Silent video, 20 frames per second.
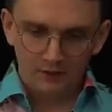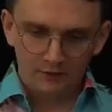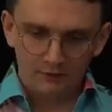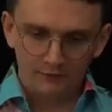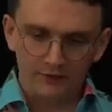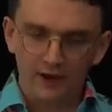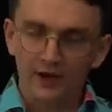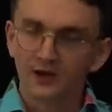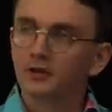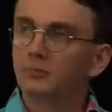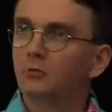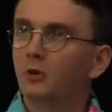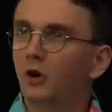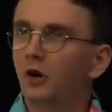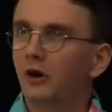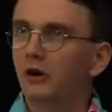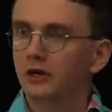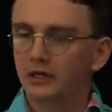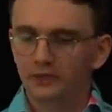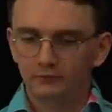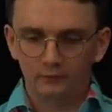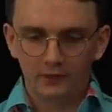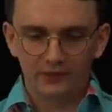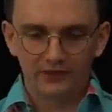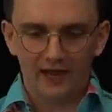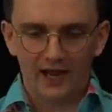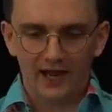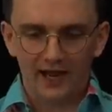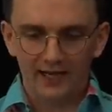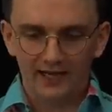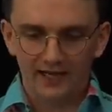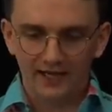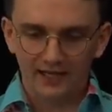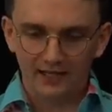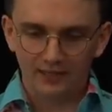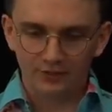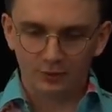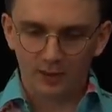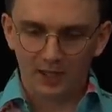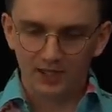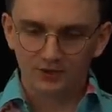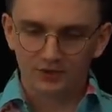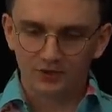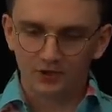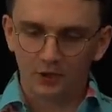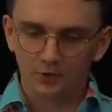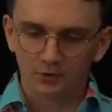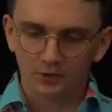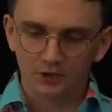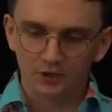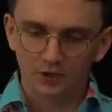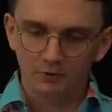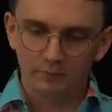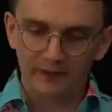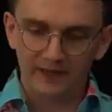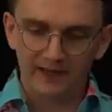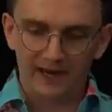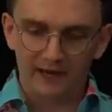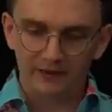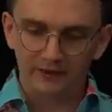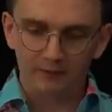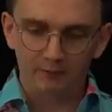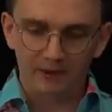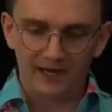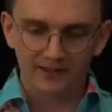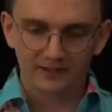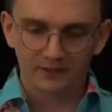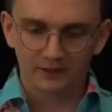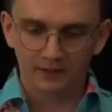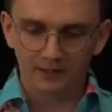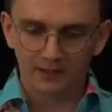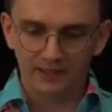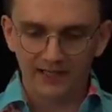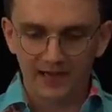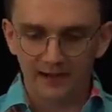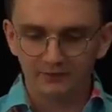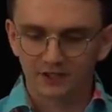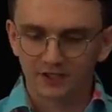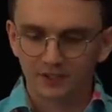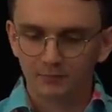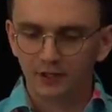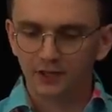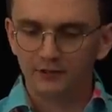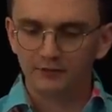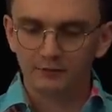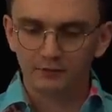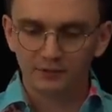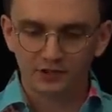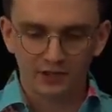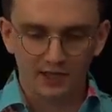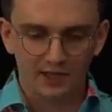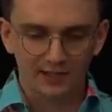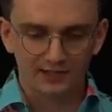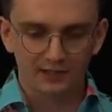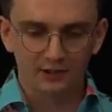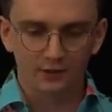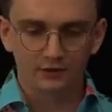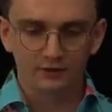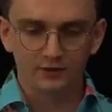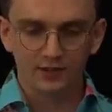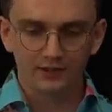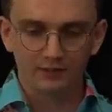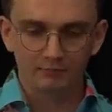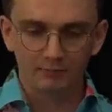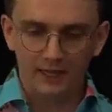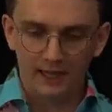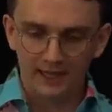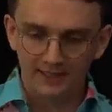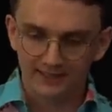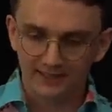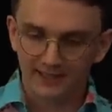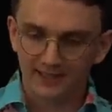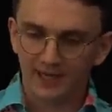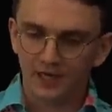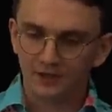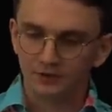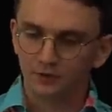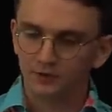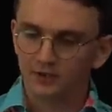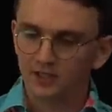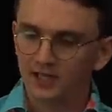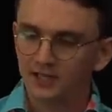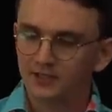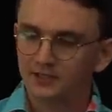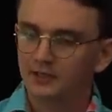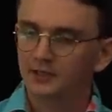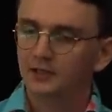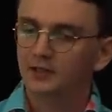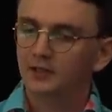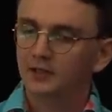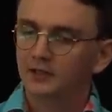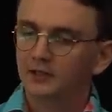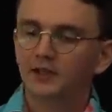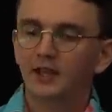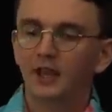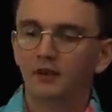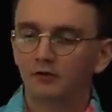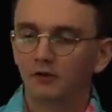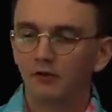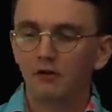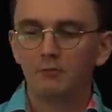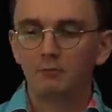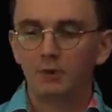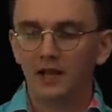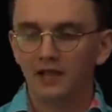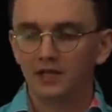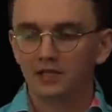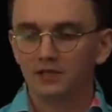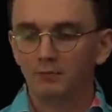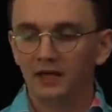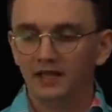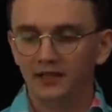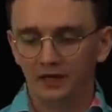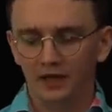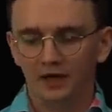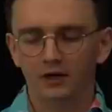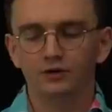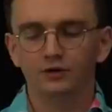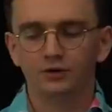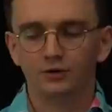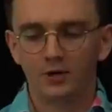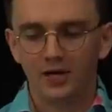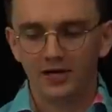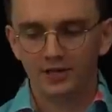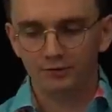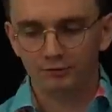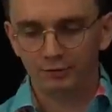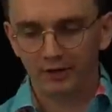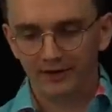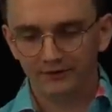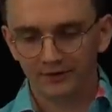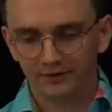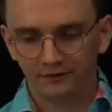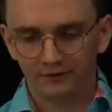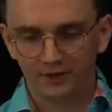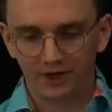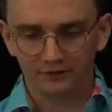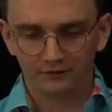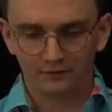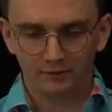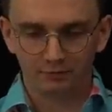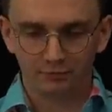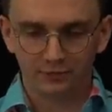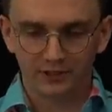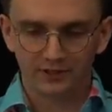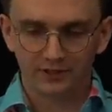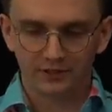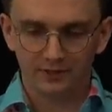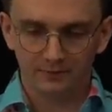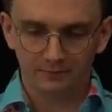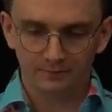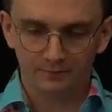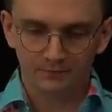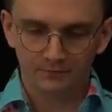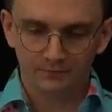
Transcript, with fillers: Furthermore, when the highly trained soldiers who began the battle inevitably started losing end to casualties, they were replaced by the untrained drafts fresh from Britain.